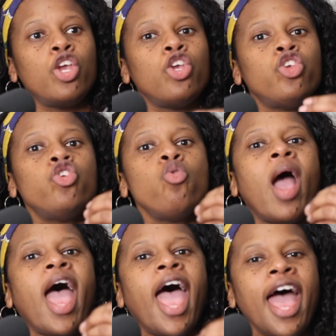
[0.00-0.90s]
you
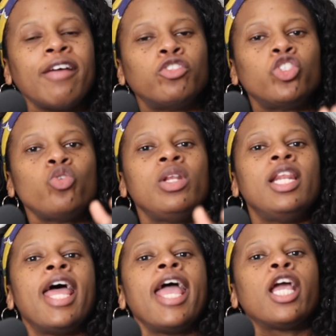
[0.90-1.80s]
have to
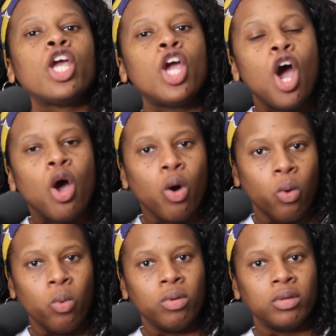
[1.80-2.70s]
let
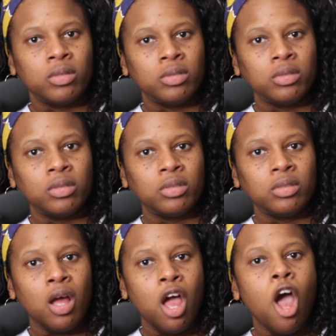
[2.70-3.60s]
go
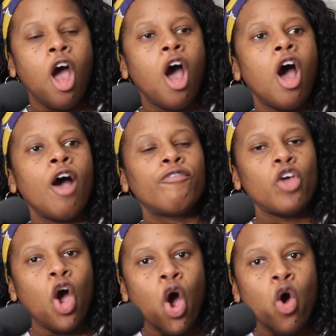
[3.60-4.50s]
of
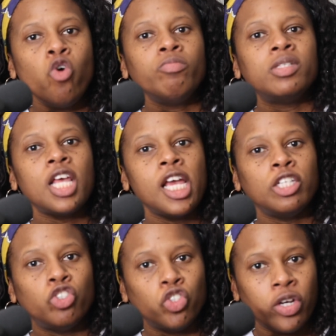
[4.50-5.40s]
the hopes
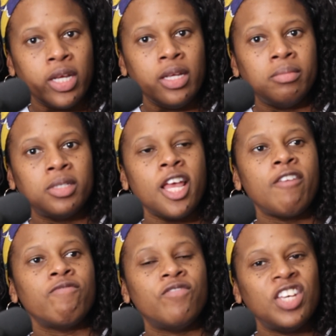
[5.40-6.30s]
and dreams
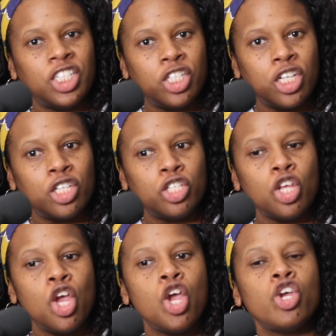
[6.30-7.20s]
and visions
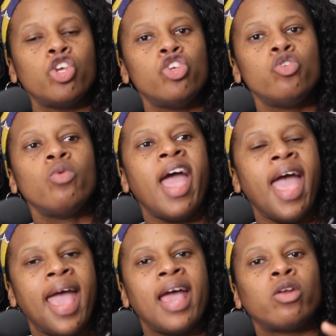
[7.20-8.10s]
you
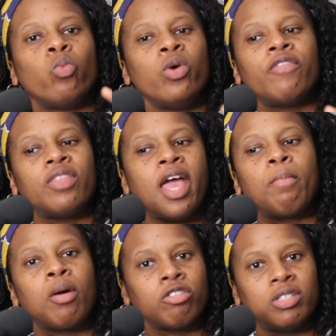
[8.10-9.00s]
had with
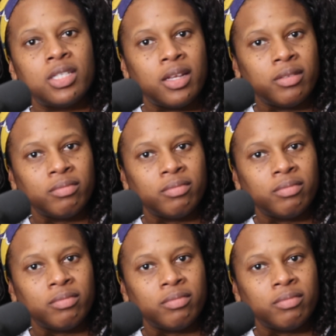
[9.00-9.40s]
that person.